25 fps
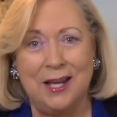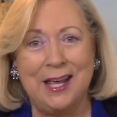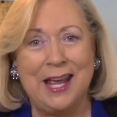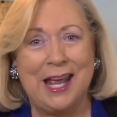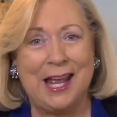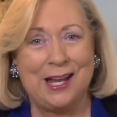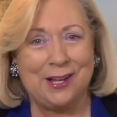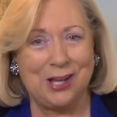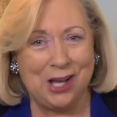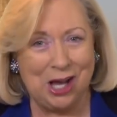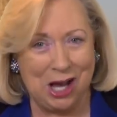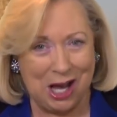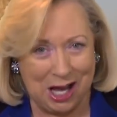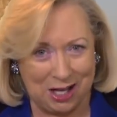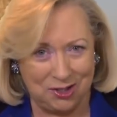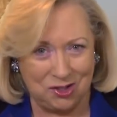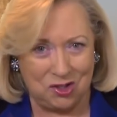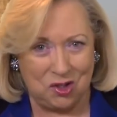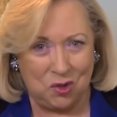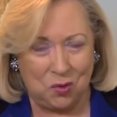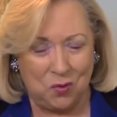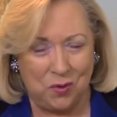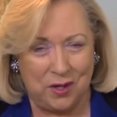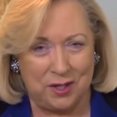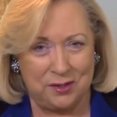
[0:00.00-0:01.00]
and
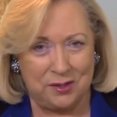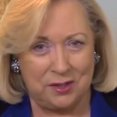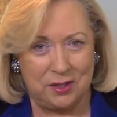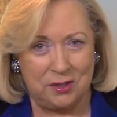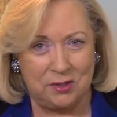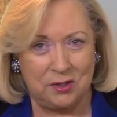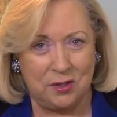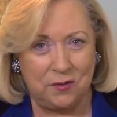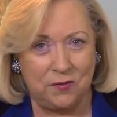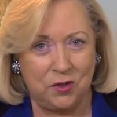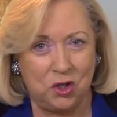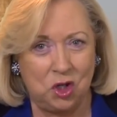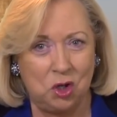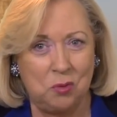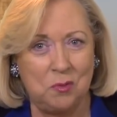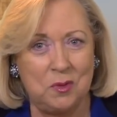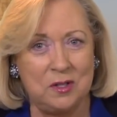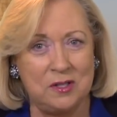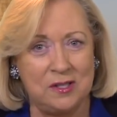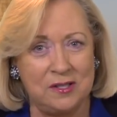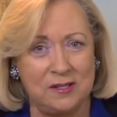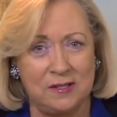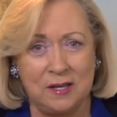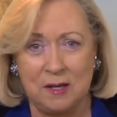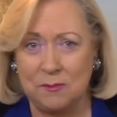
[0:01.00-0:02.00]
consequences of human
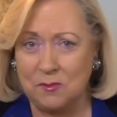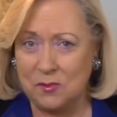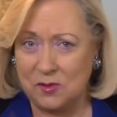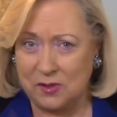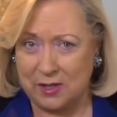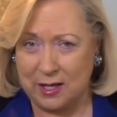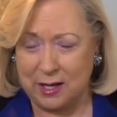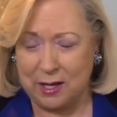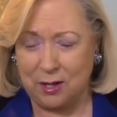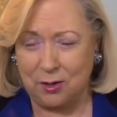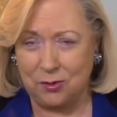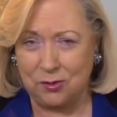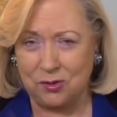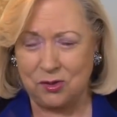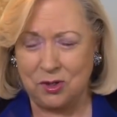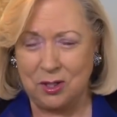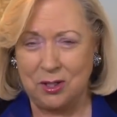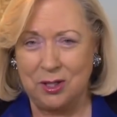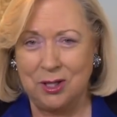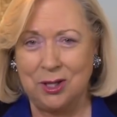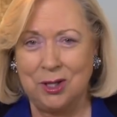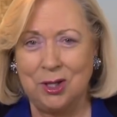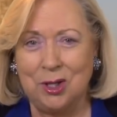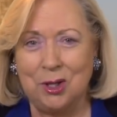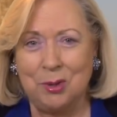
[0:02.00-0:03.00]
stem cells
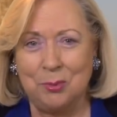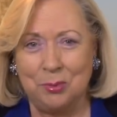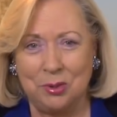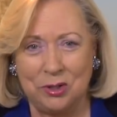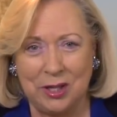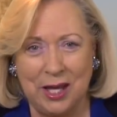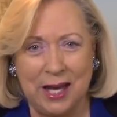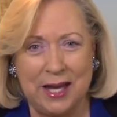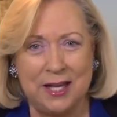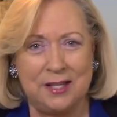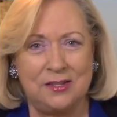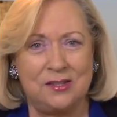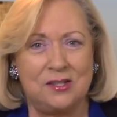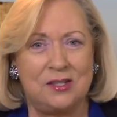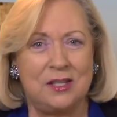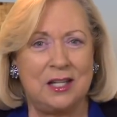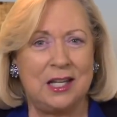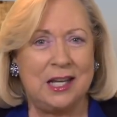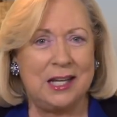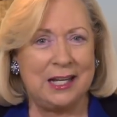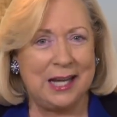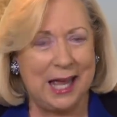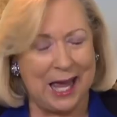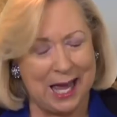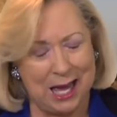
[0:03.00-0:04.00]
placed
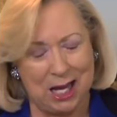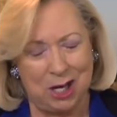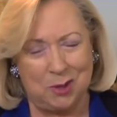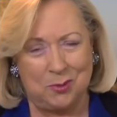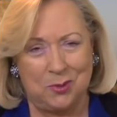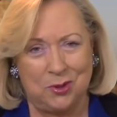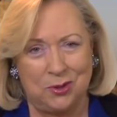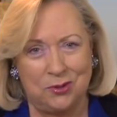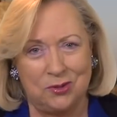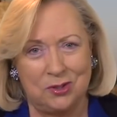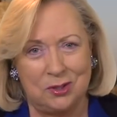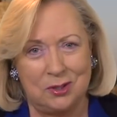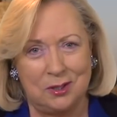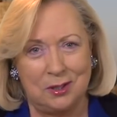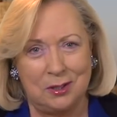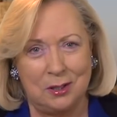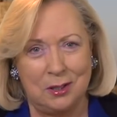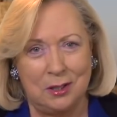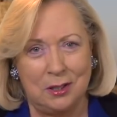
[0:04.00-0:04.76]
in animals.